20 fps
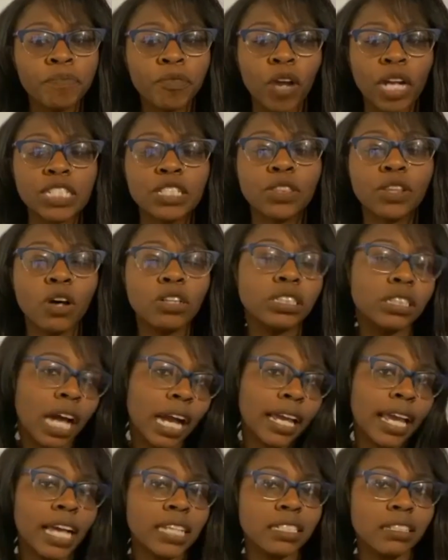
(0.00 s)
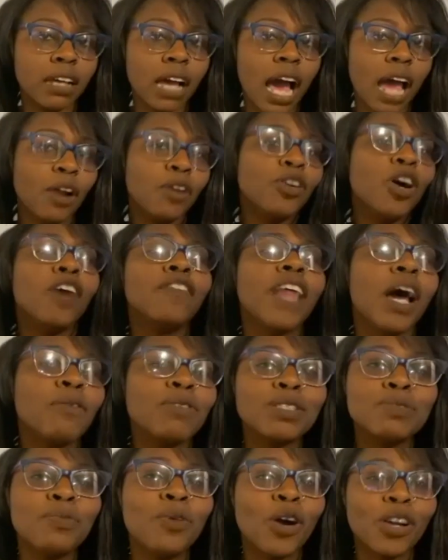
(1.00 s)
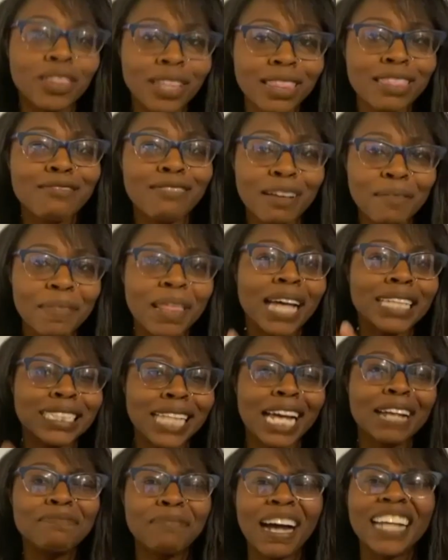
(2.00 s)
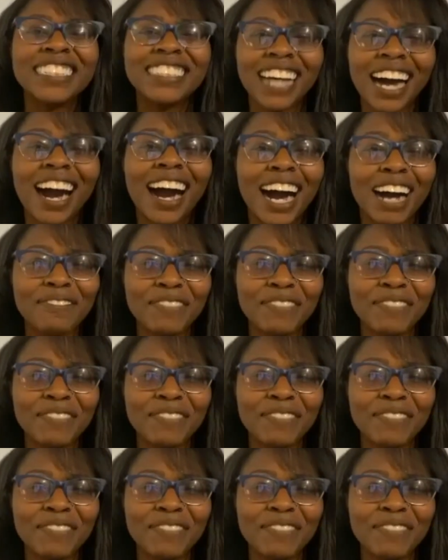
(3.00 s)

All right, so those are, I guess, I don't know if that was more than 3, but that's my top.